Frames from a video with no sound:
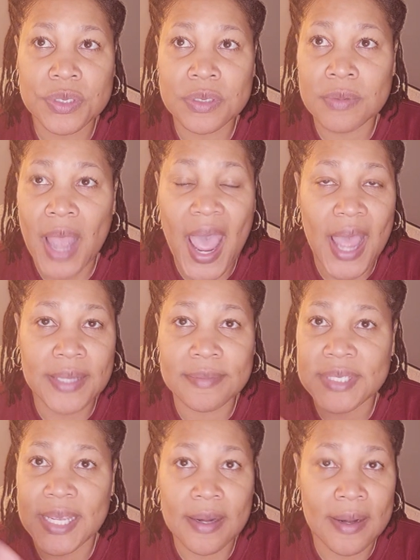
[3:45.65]
9,
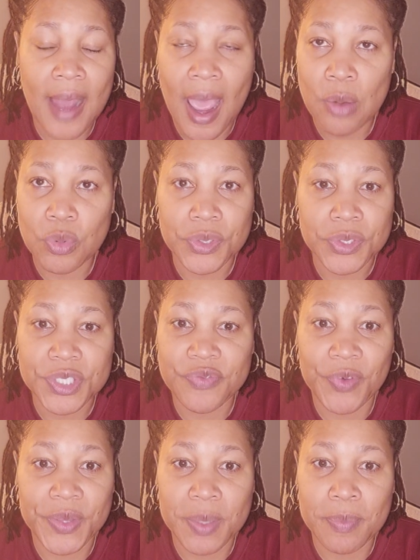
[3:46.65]
10 hours
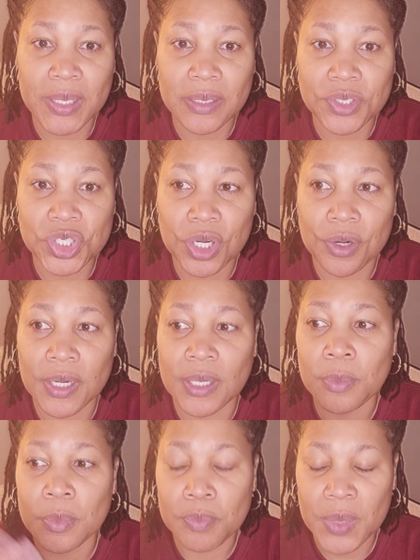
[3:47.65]
for the
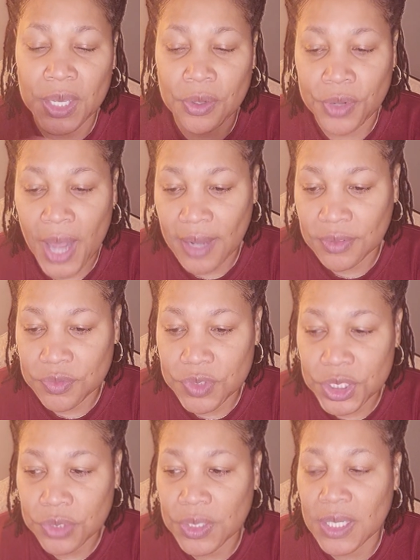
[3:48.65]
military, being on active
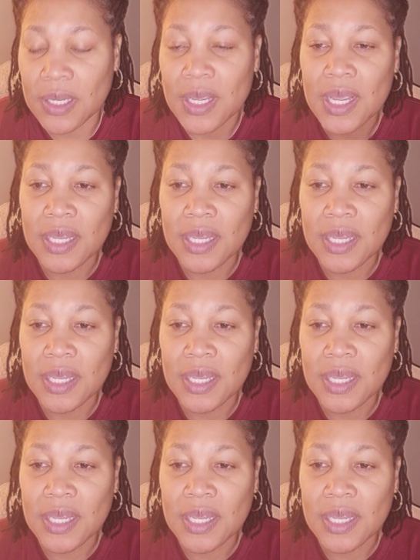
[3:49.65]
duty.